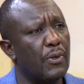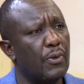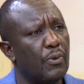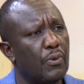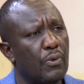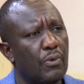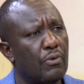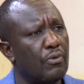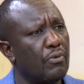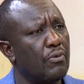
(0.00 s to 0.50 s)

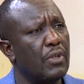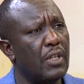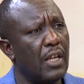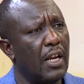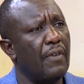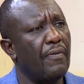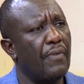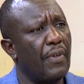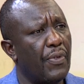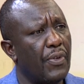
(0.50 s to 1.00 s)
to
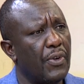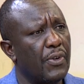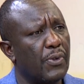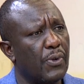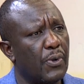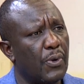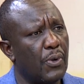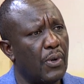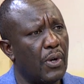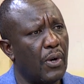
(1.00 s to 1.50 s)
deliver things
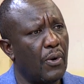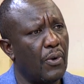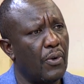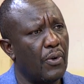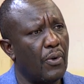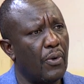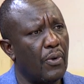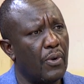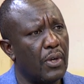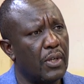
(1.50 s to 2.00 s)
on
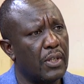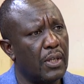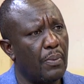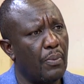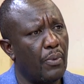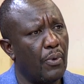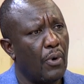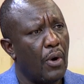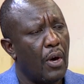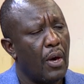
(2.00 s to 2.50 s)
your
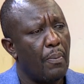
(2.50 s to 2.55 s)
table.